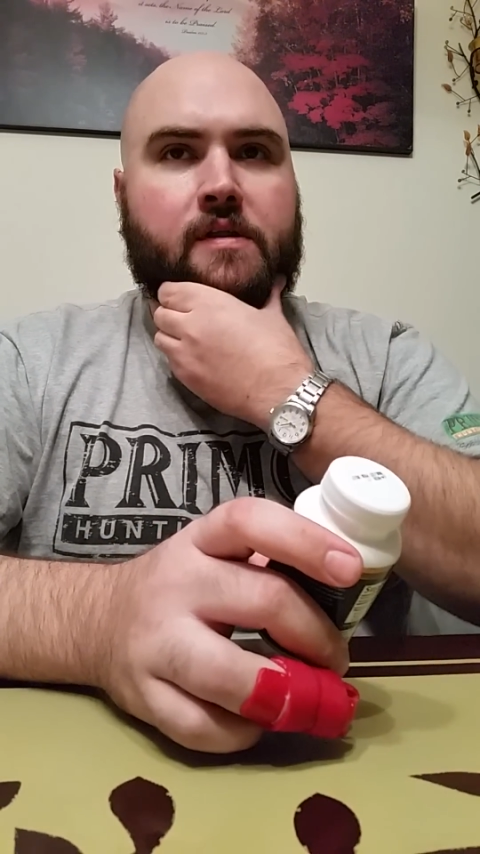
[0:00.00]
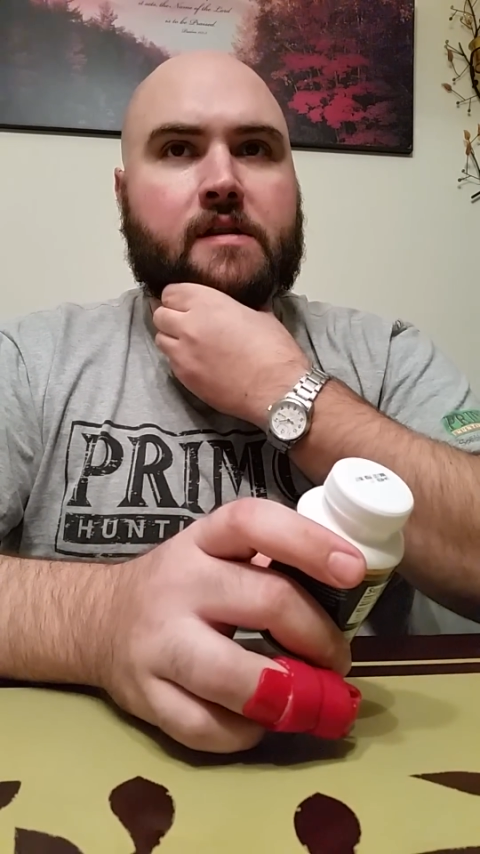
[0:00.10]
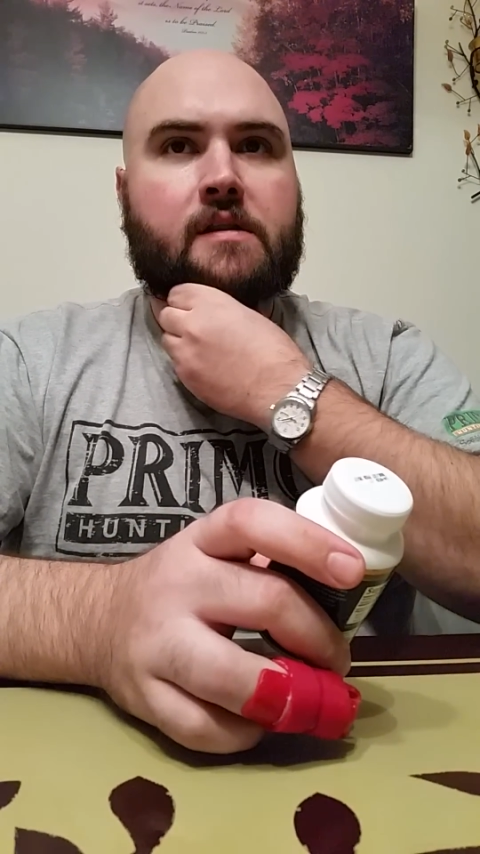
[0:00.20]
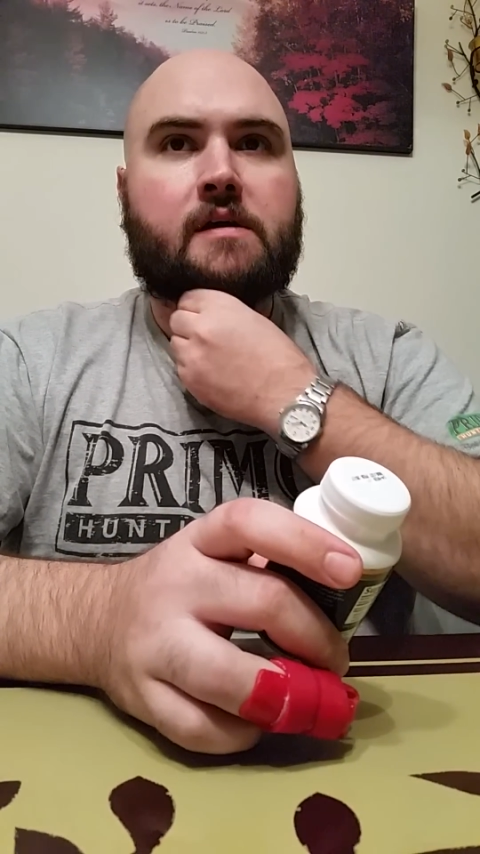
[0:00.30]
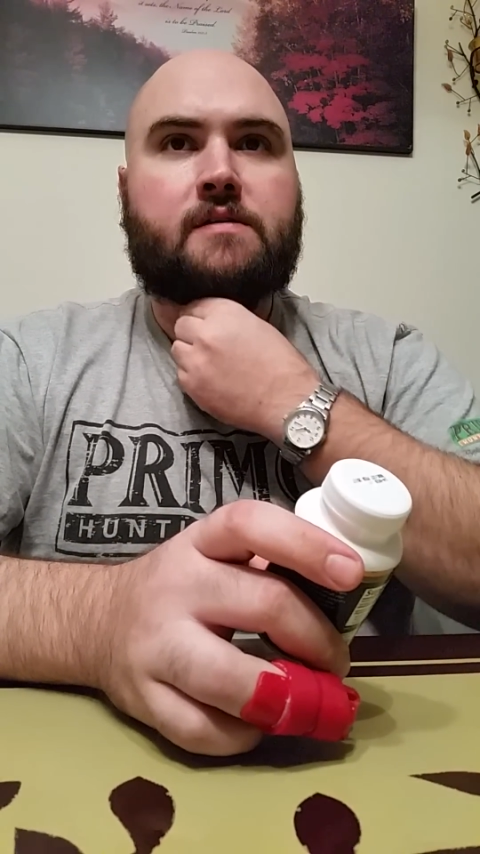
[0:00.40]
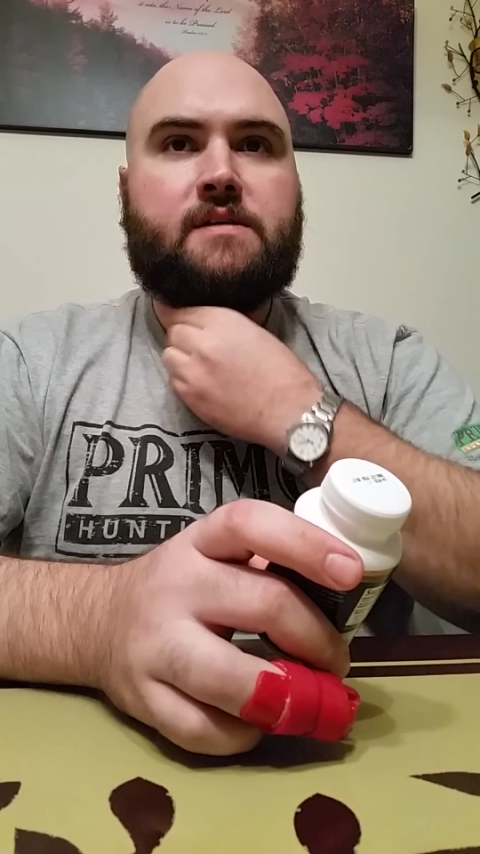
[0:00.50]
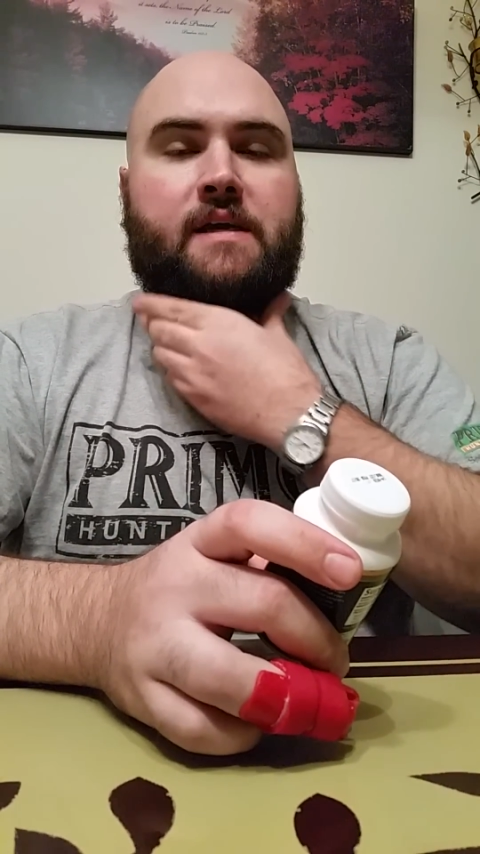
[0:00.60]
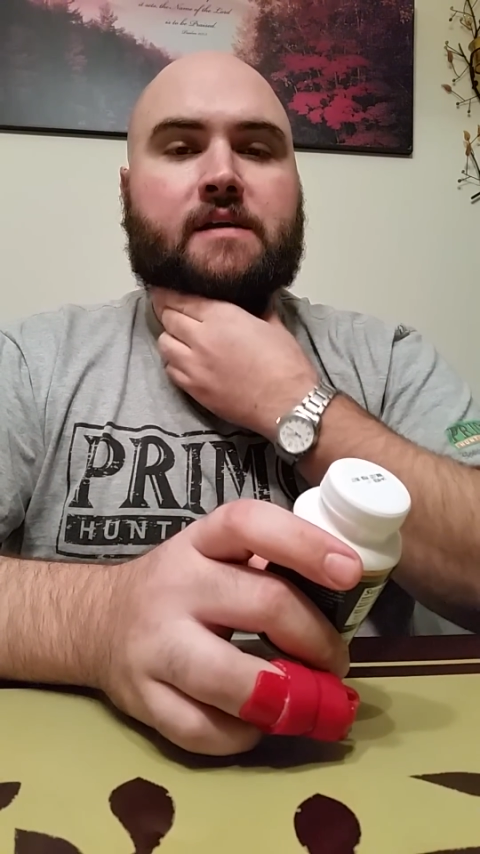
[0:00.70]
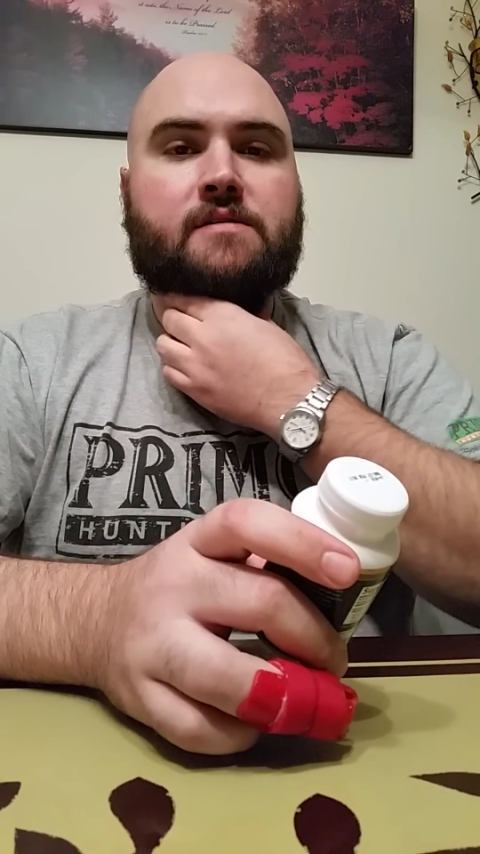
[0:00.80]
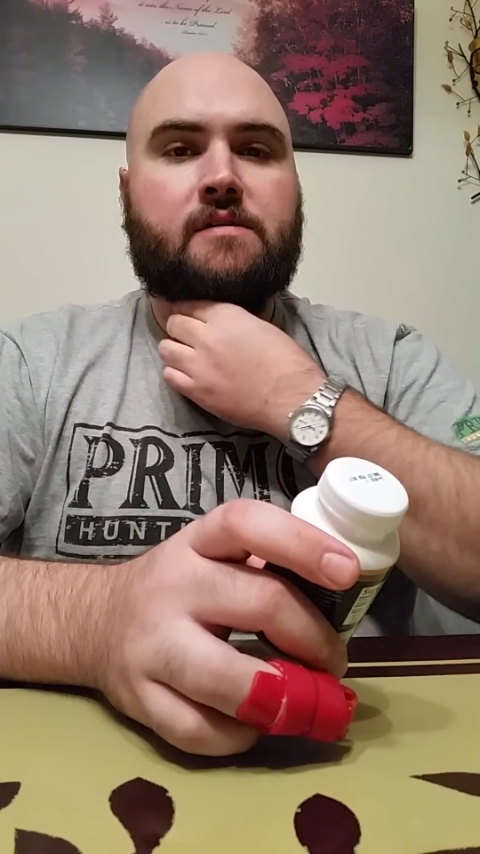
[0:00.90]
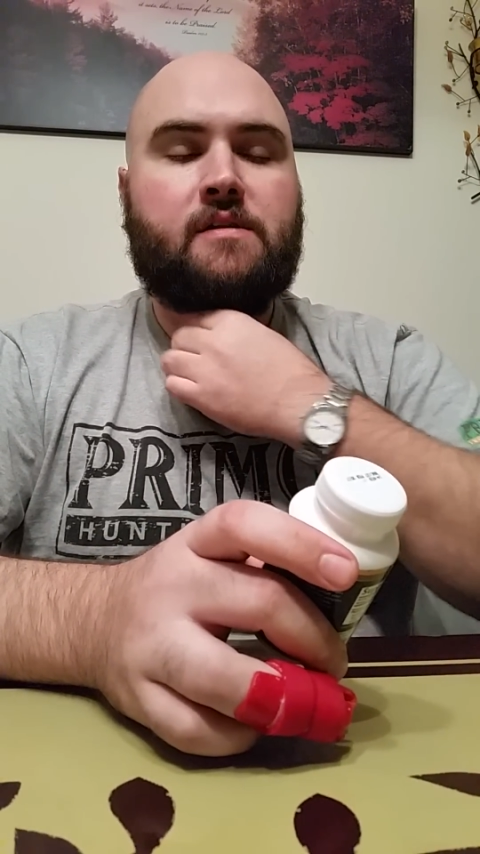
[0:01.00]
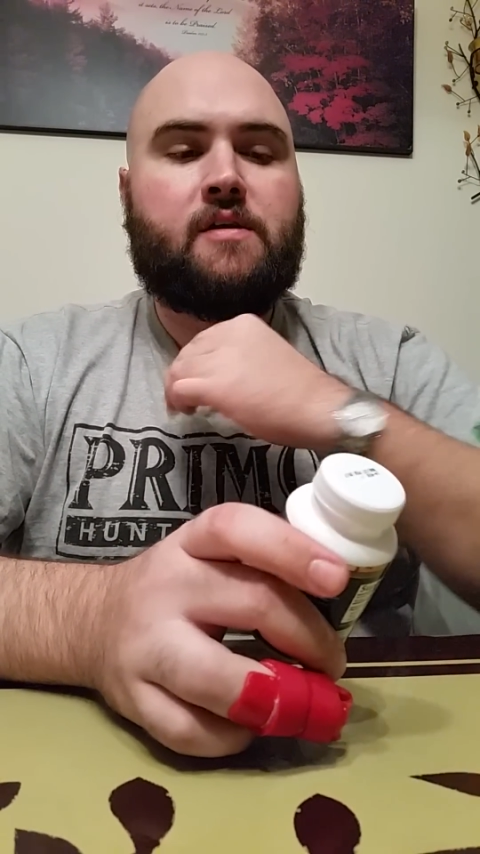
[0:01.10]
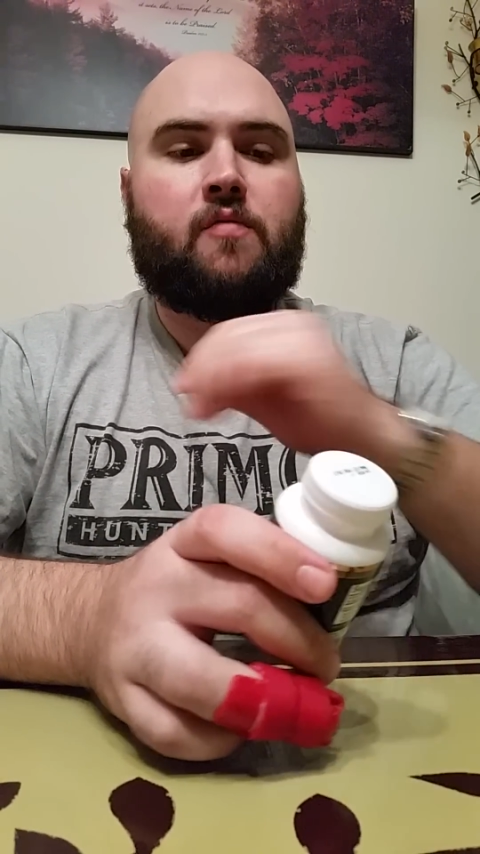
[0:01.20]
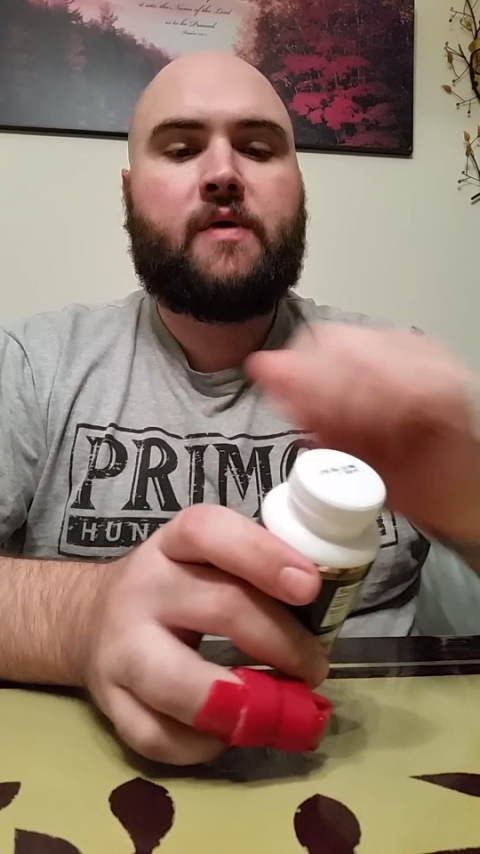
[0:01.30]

that the skin's a little